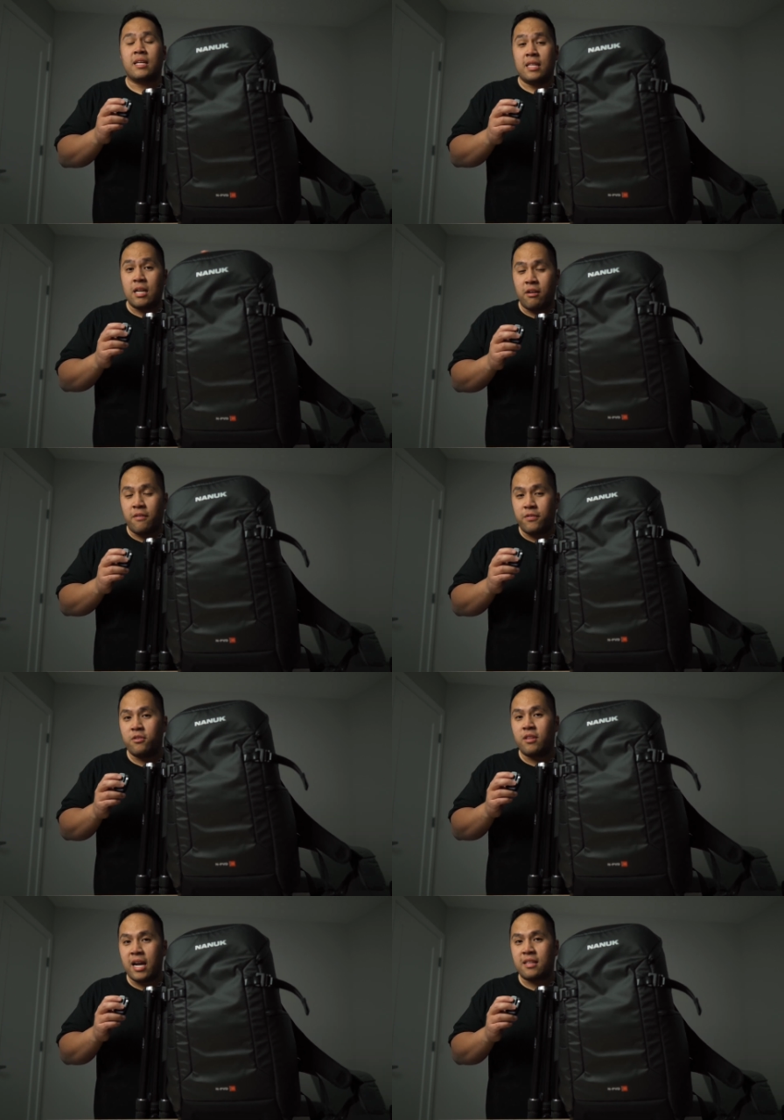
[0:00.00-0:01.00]
Now, if
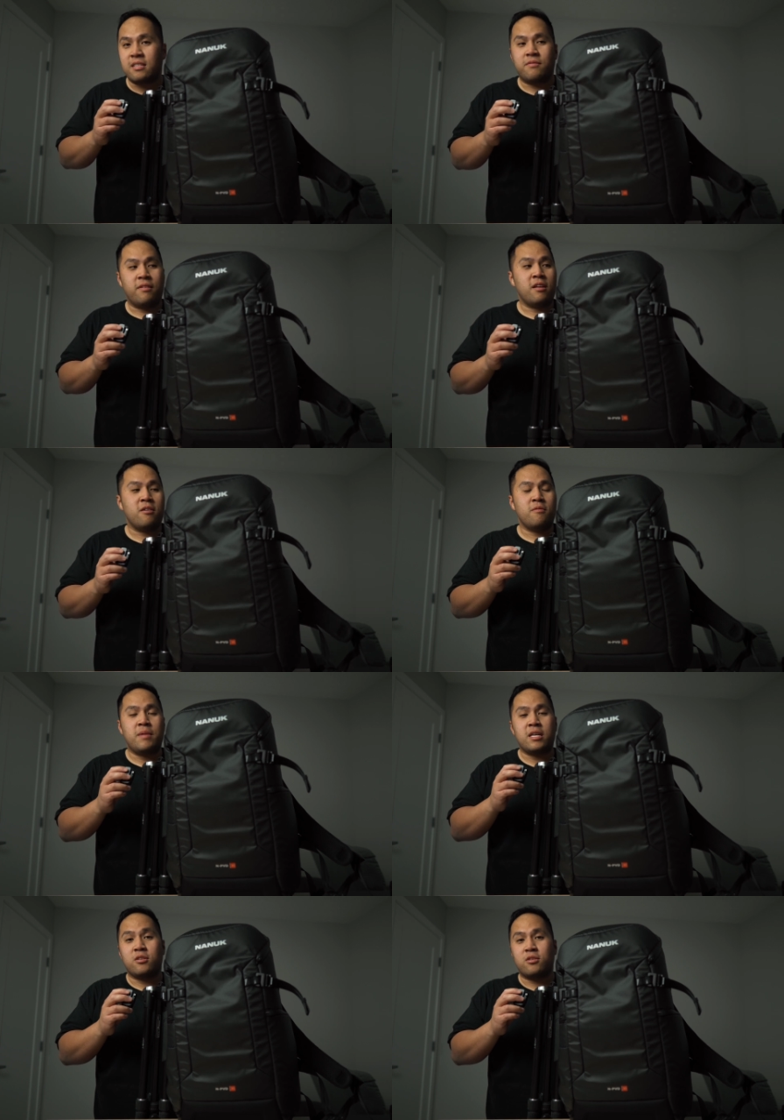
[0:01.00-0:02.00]
you like this video,
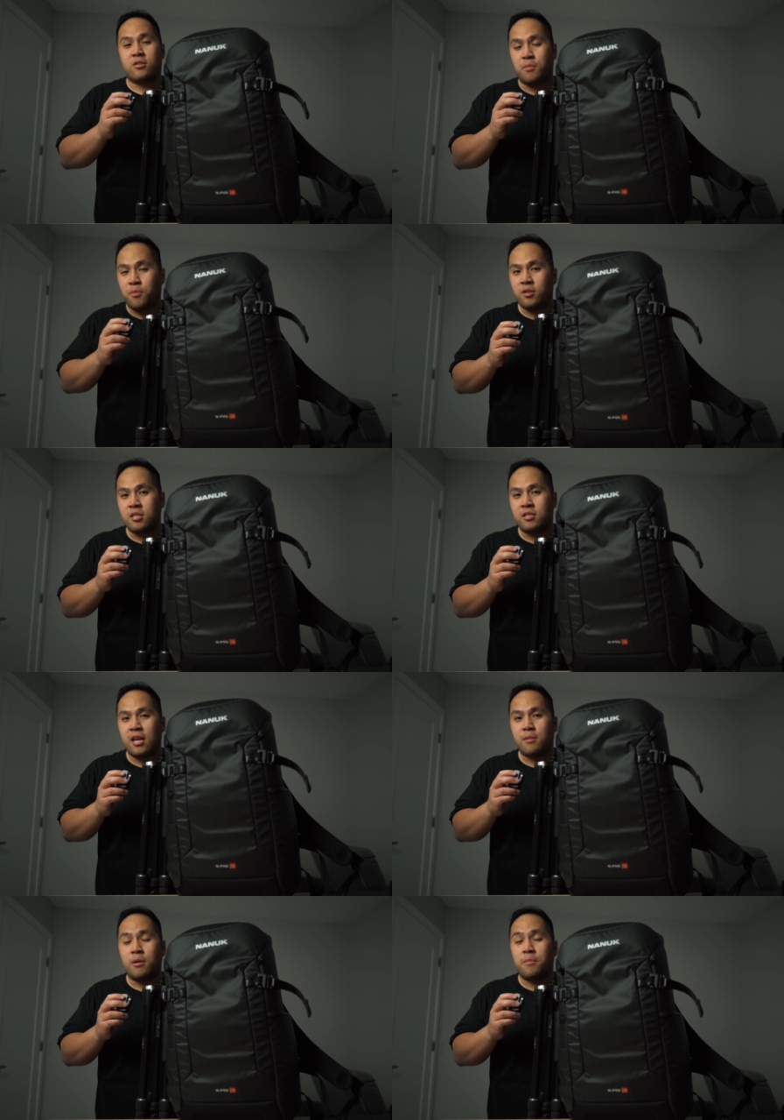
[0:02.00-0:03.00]
make sure to support this
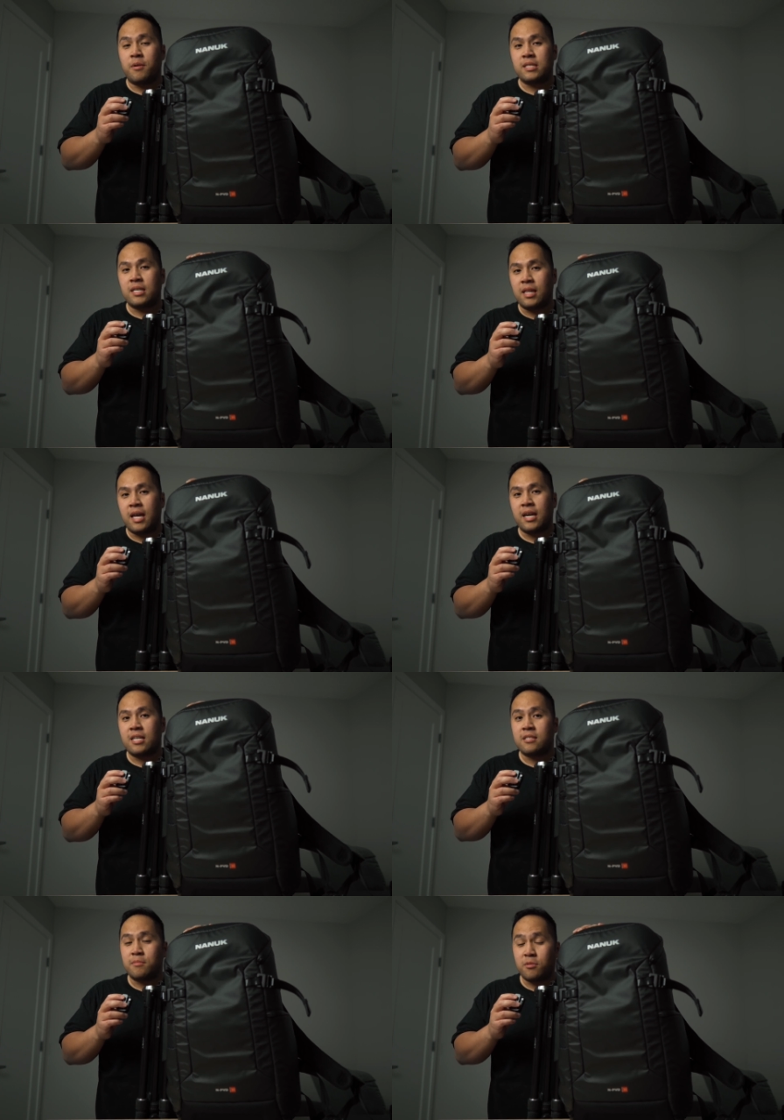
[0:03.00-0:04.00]
channel by pressing like
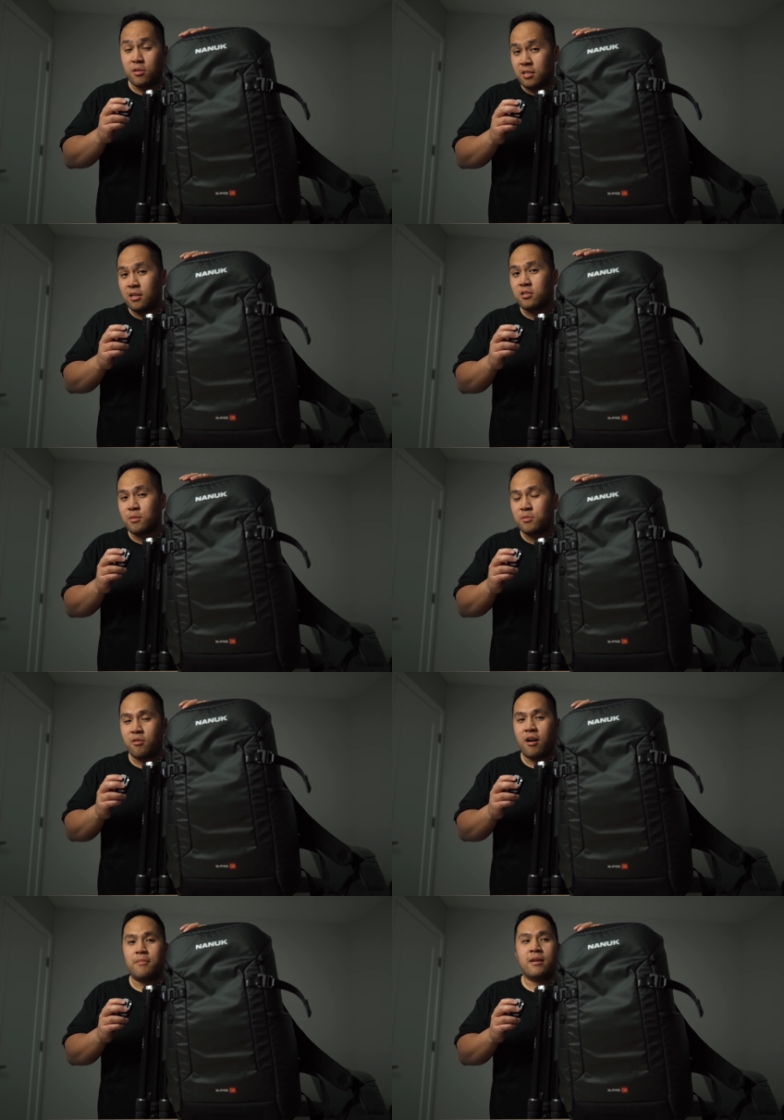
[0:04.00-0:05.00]
and consider
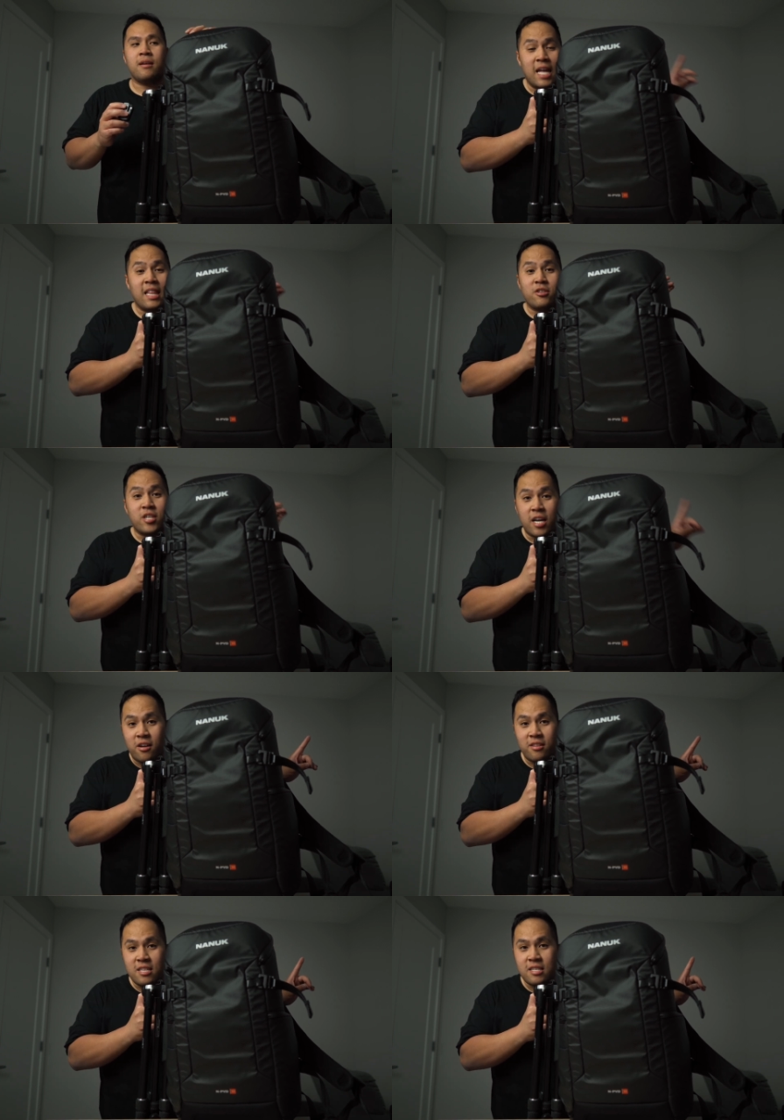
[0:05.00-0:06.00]
subscribing. And now check
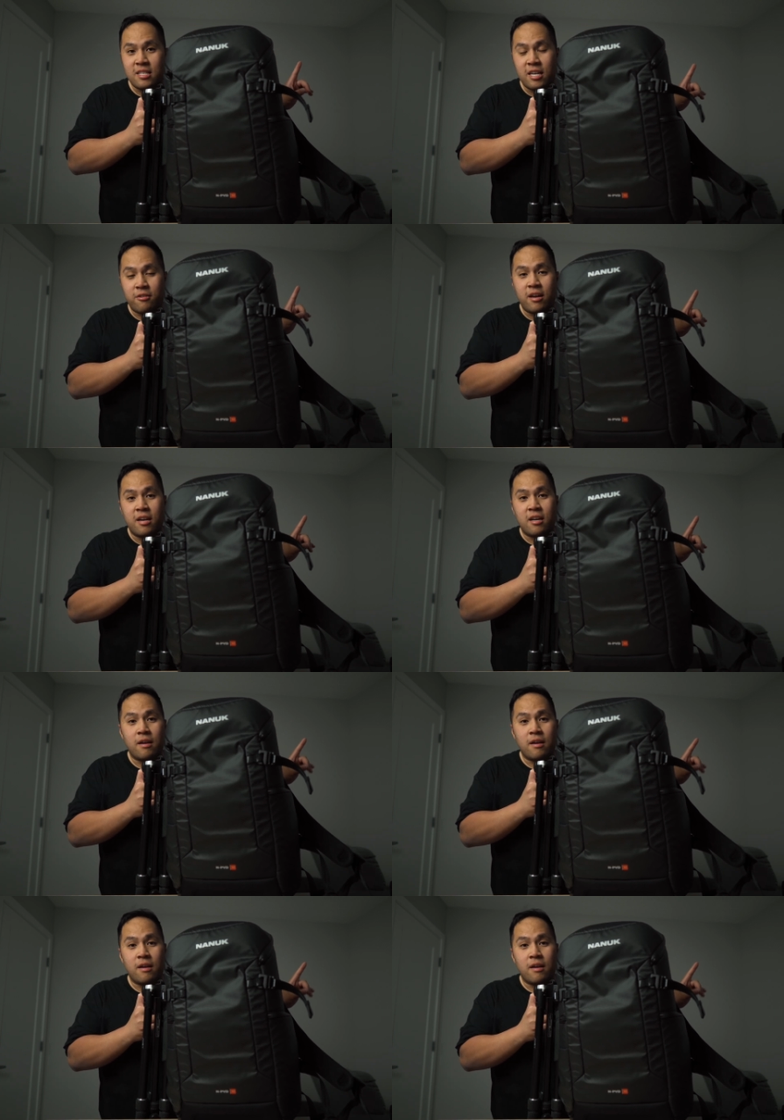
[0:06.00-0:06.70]
out this link right here